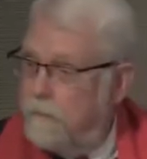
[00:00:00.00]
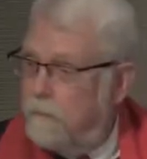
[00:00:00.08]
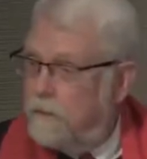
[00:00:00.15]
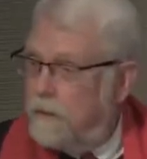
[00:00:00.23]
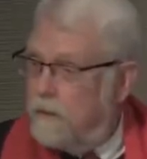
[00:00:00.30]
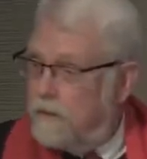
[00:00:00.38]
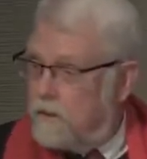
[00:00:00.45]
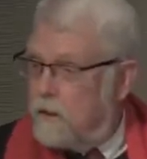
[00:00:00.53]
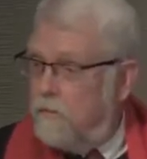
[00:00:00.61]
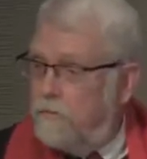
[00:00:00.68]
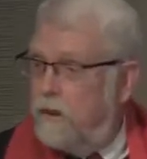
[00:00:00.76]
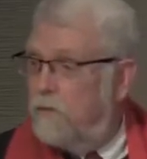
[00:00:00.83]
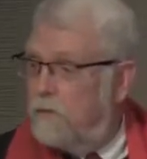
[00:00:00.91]
is
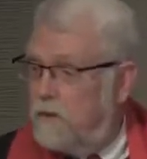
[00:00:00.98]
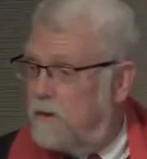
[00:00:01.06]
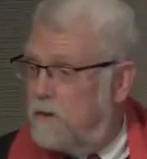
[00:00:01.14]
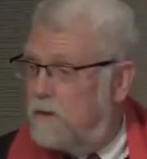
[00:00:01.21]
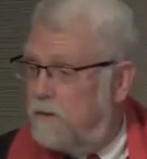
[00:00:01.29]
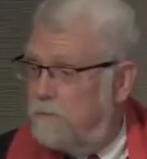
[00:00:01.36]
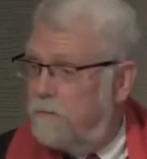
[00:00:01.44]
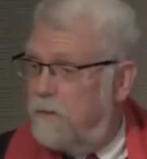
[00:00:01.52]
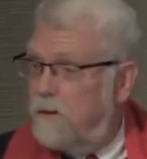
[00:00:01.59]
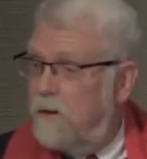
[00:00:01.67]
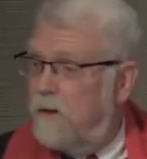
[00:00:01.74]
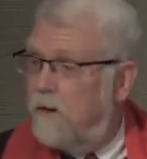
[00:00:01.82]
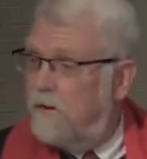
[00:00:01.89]
something we just simply
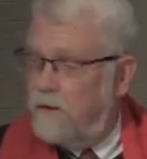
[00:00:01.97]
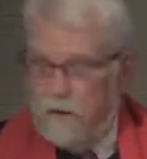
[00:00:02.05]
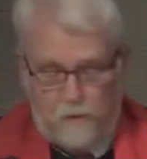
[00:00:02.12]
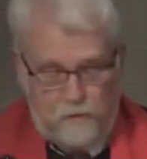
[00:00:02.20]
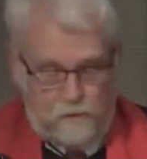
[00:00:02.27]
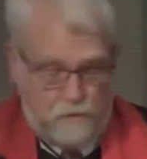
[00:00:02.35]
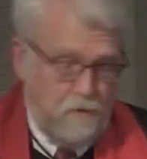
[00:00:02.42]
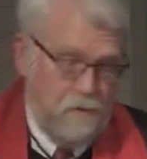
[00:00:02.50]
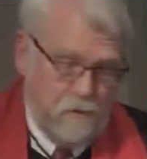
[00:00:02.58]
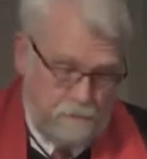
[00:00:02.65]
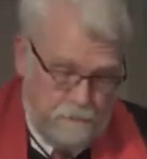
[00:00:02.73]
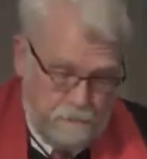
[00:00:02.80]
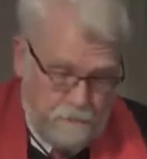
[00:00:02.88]
call the Golden Rule.
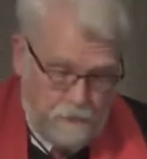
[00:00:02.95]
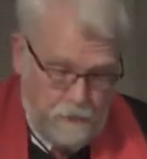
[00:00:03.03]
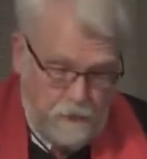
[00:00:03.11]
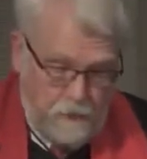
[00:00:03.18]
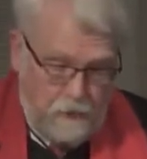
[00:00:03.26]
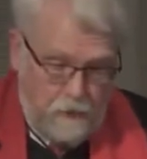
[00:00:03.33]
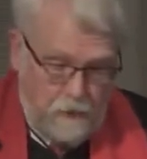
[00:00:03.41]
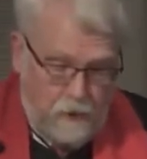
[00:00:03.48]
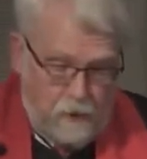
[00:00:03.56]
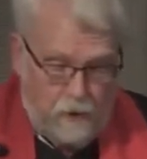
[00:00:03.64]
The